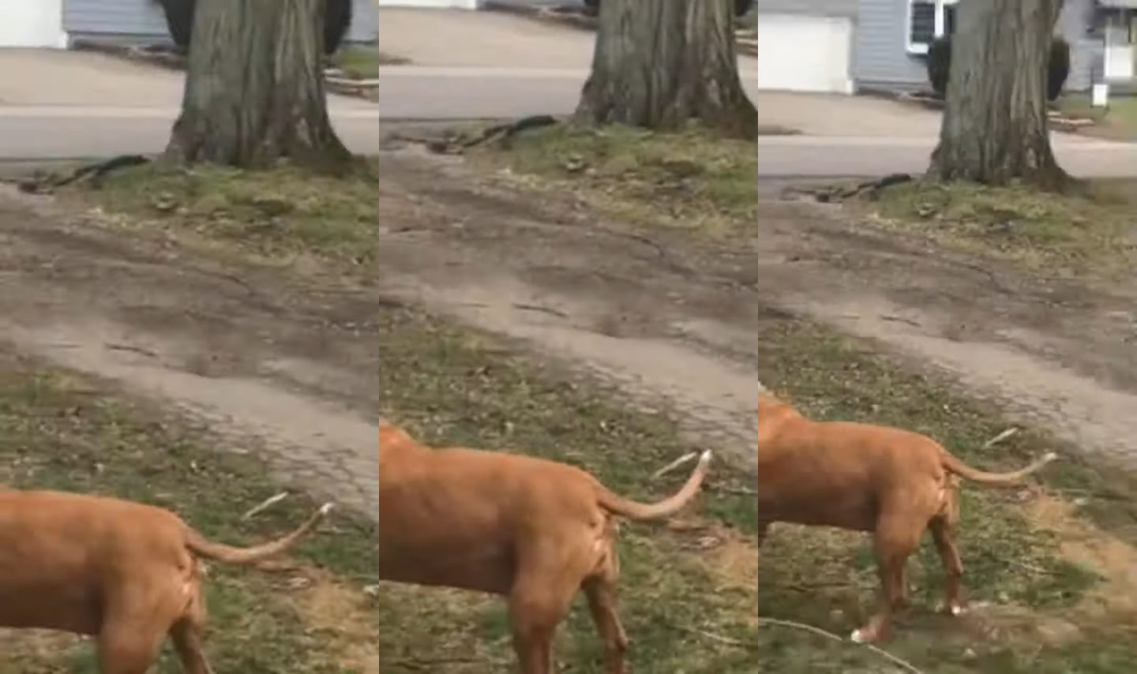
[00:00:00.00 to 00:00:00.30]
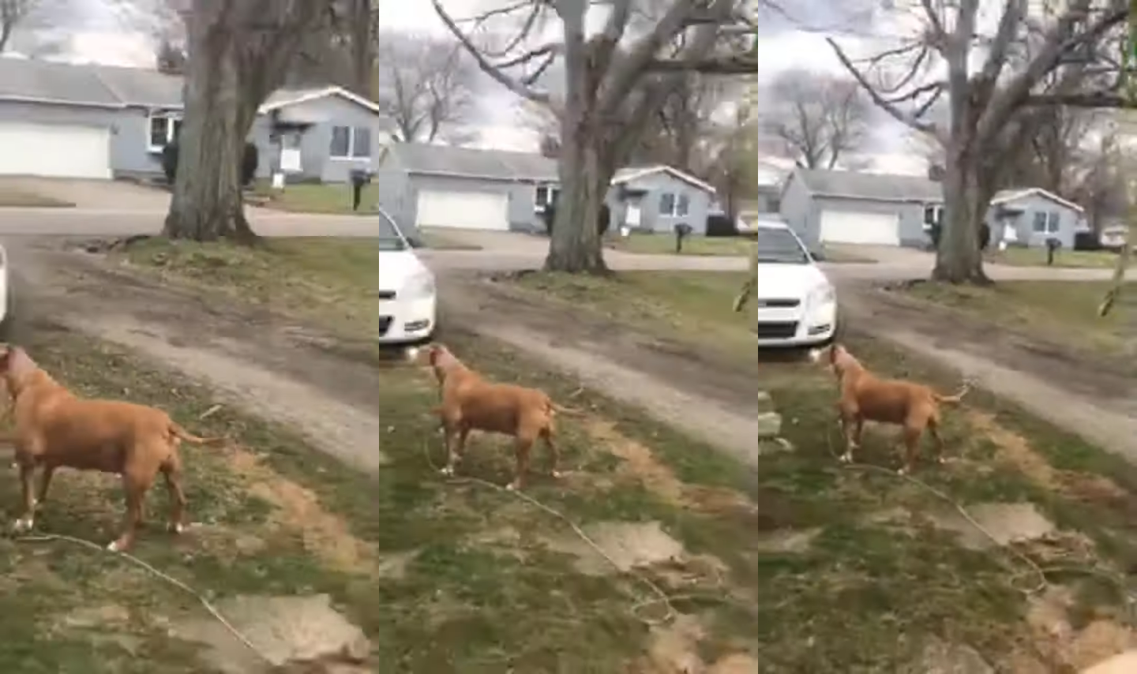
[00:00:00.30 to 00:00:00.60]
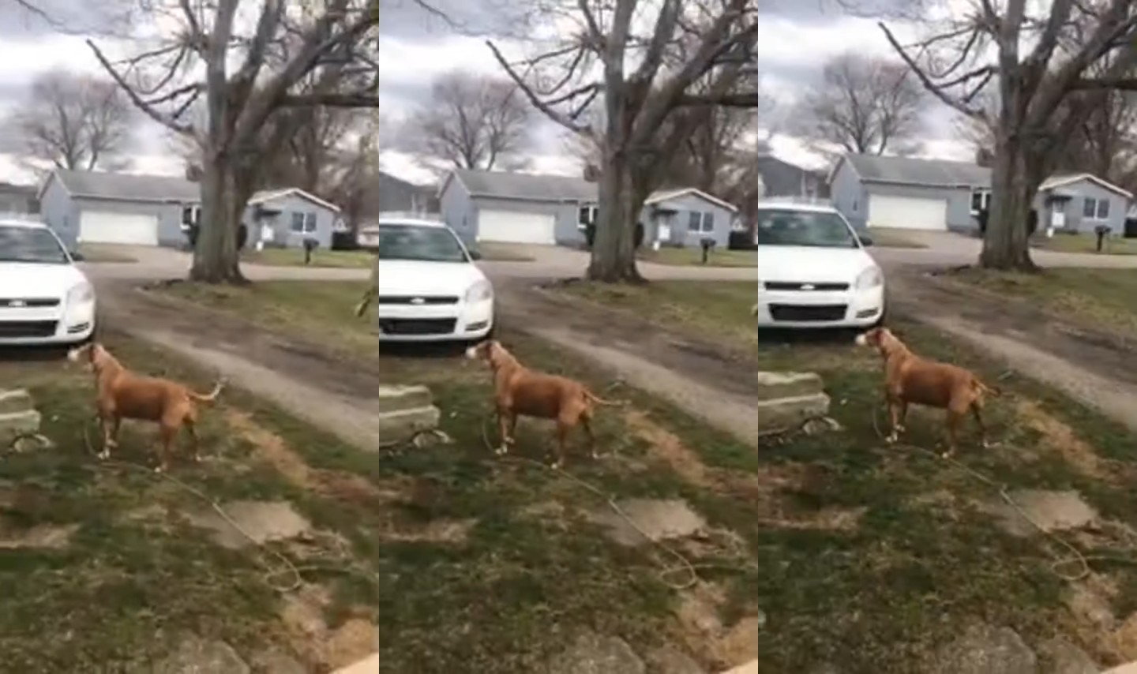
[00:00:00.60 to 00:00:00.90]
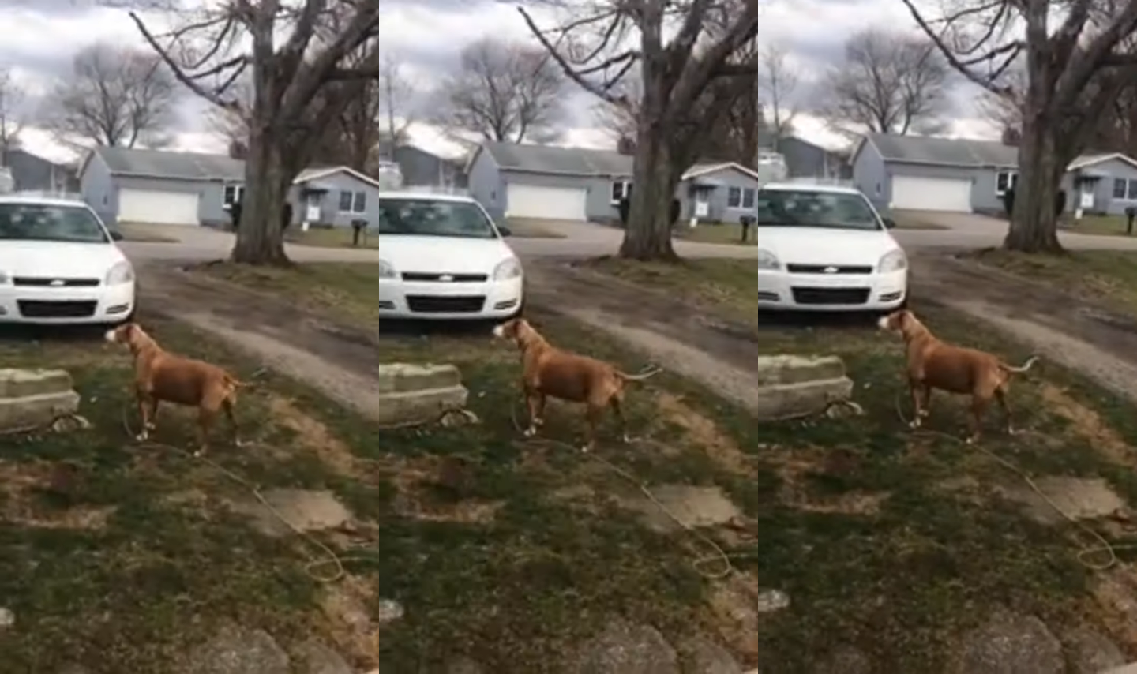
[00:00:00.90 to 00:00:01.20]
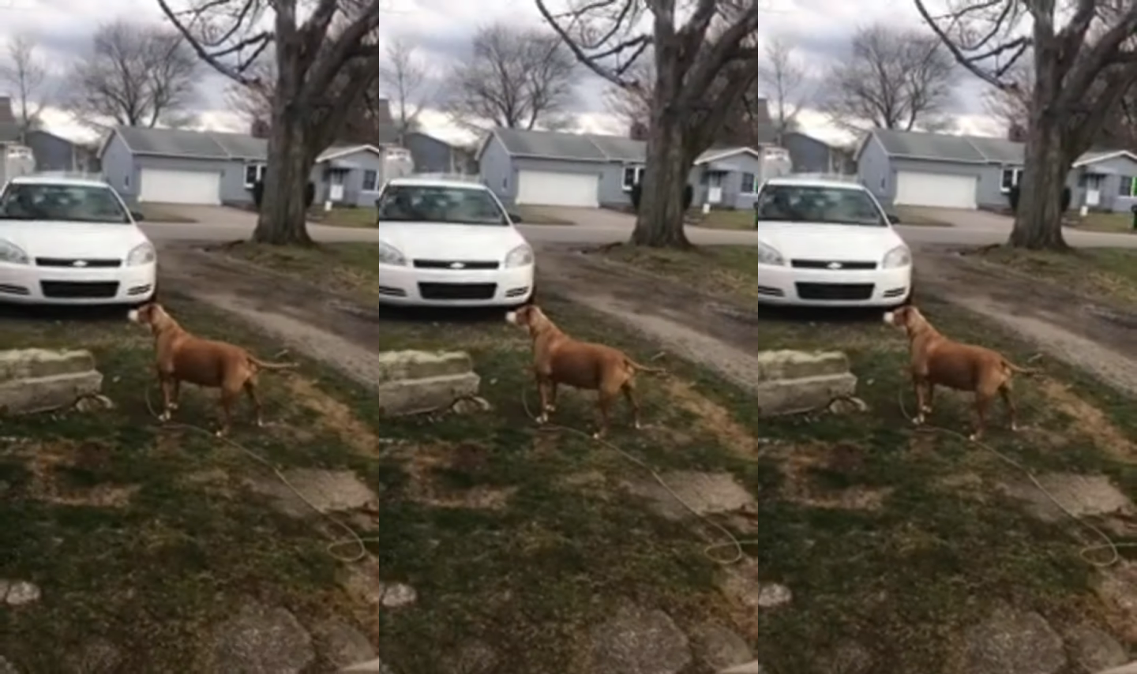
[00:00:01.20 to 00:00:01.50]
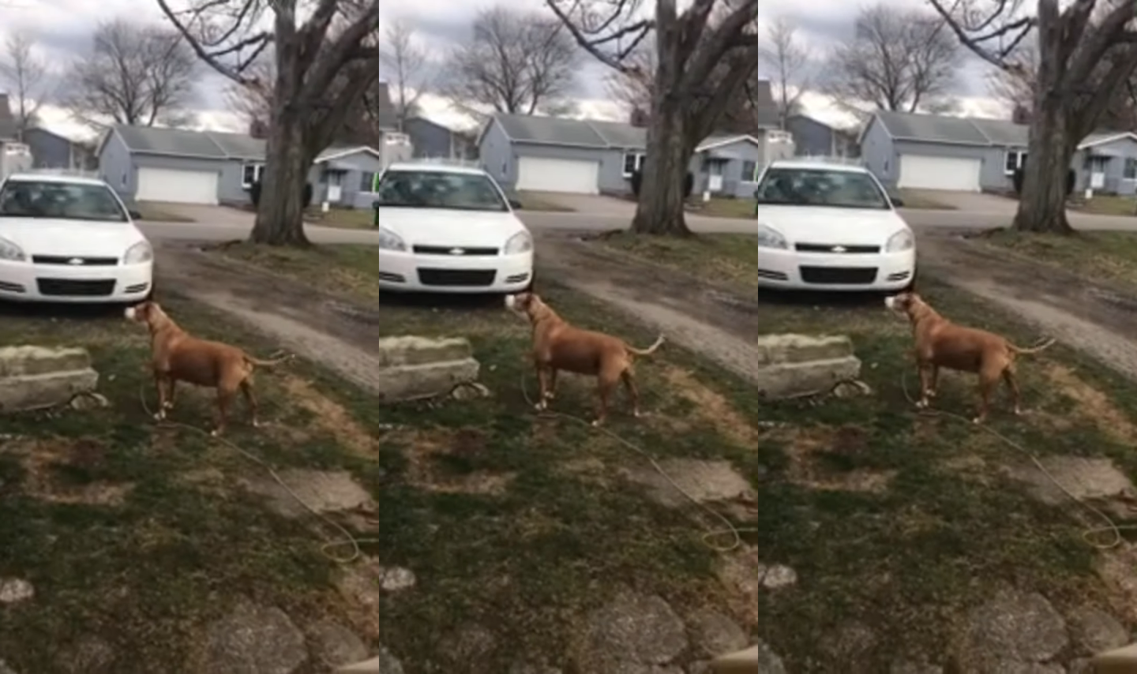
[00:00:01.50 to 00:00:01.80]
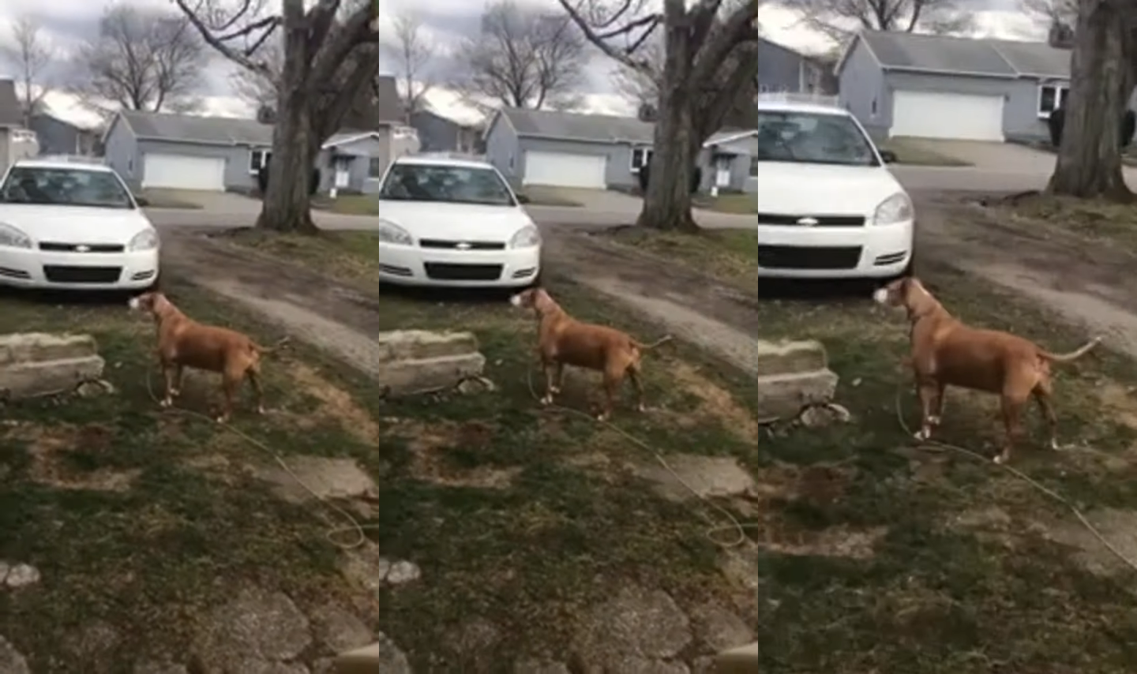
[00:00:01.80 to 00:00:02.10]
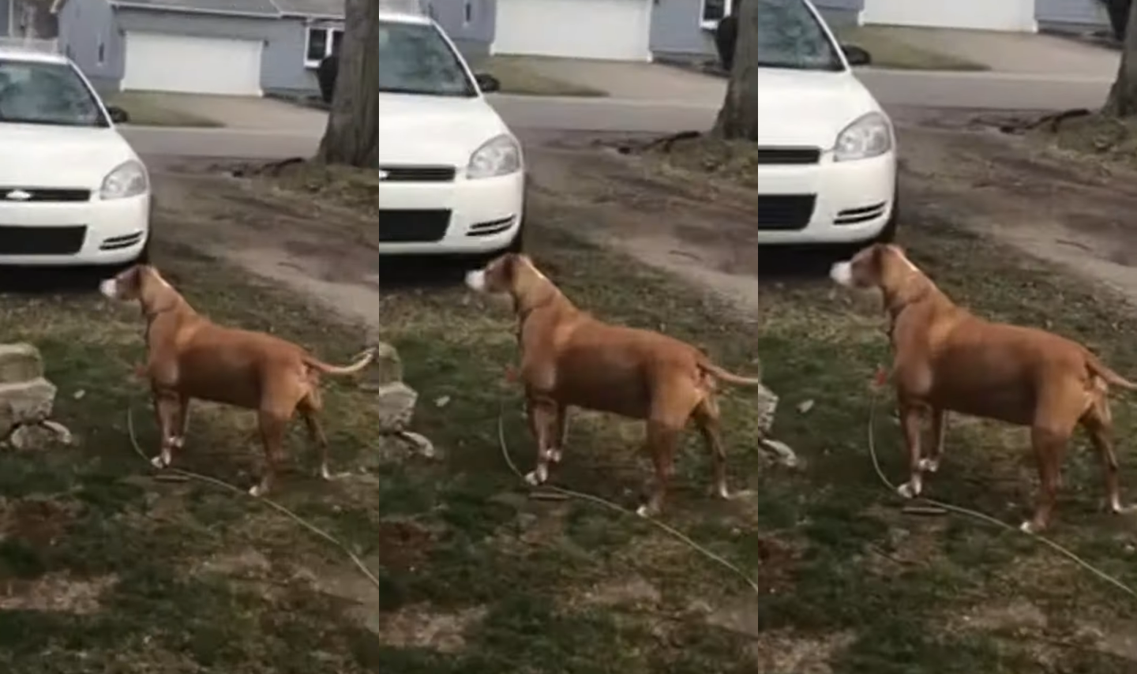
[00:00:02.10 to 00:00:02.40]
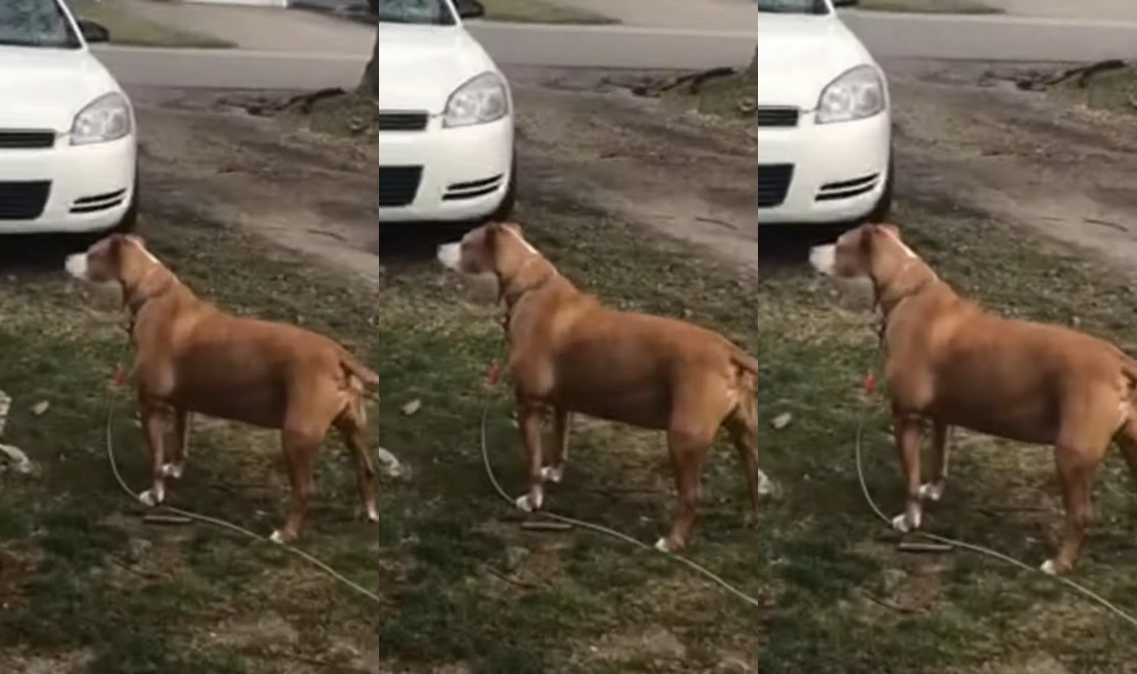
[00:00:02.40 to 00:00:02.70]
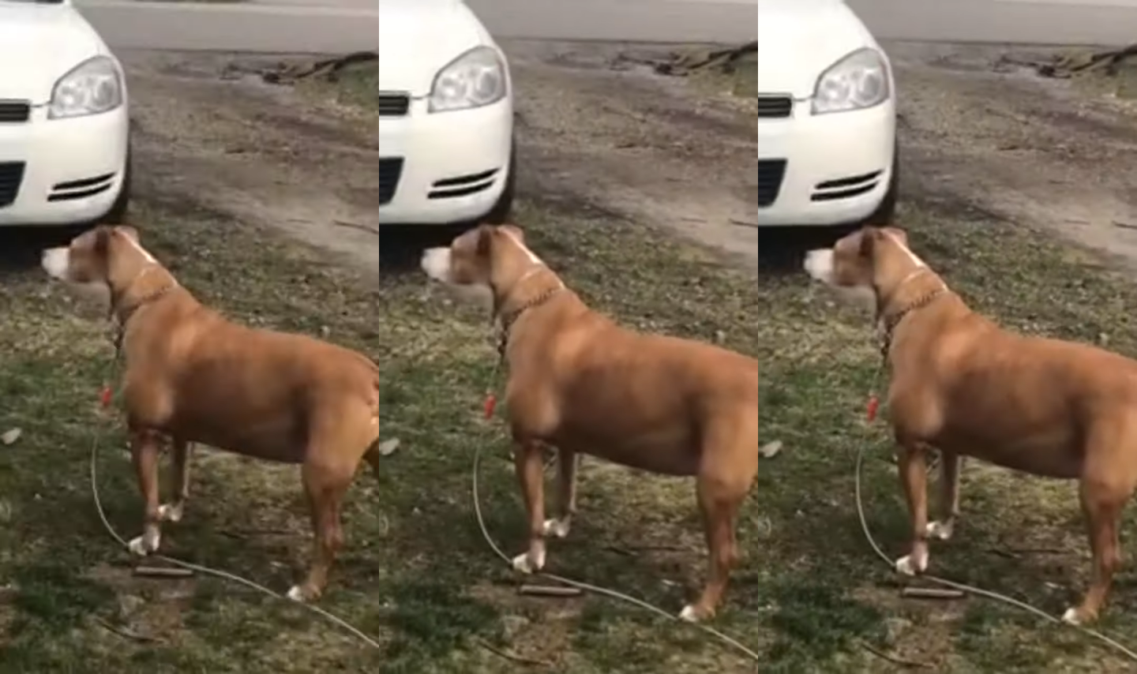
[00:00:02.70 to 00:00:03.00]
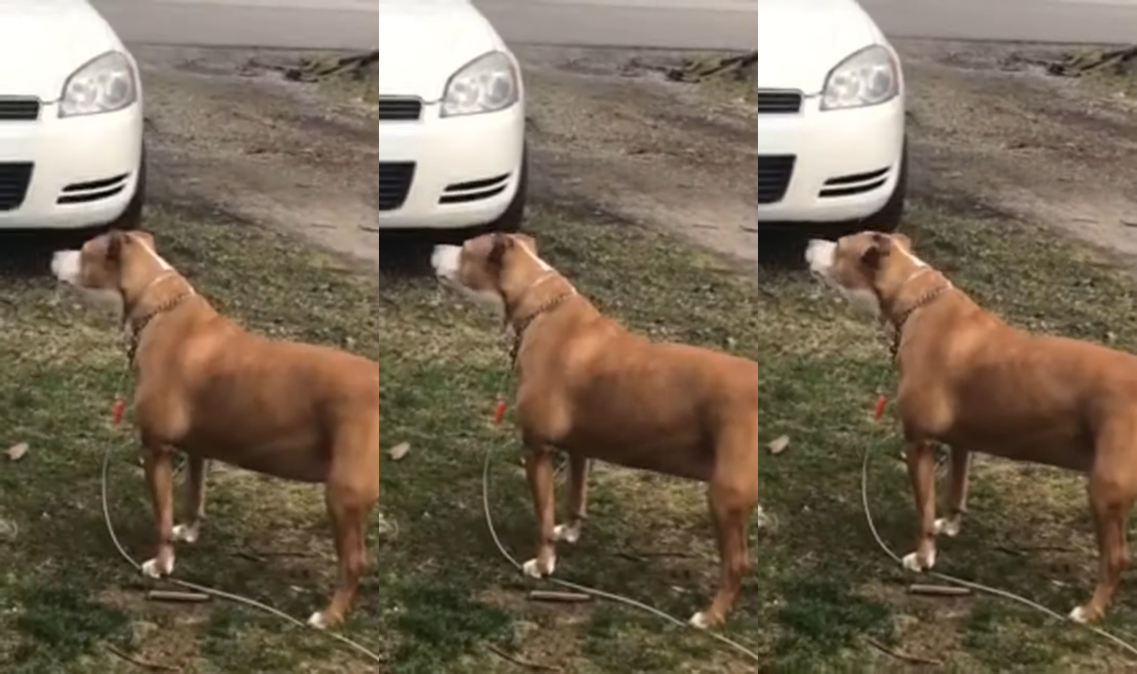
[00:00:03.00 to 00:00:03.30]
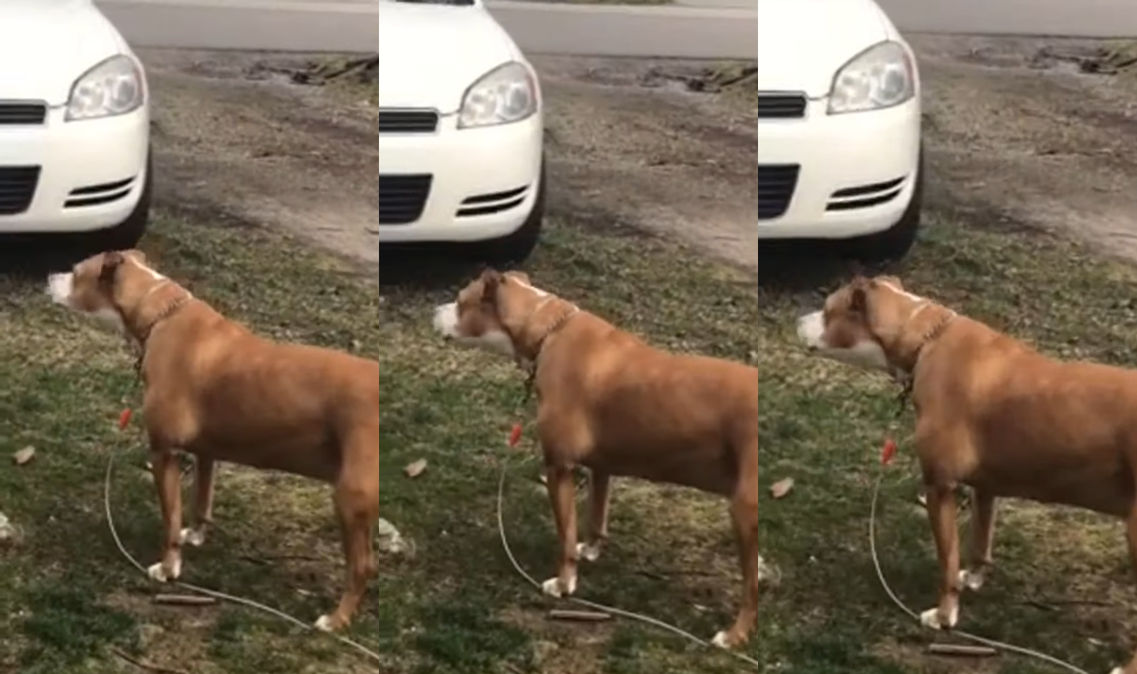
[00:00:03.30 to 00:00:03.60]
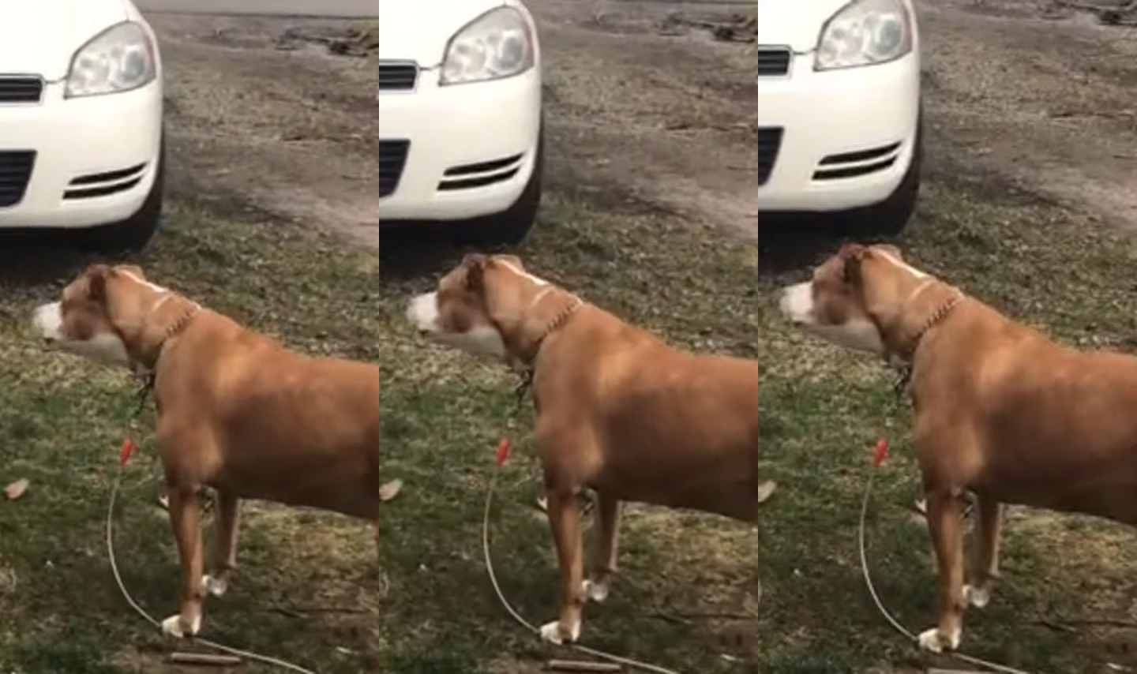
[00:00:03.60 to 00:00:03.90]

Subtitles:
[unreadable: no face in view]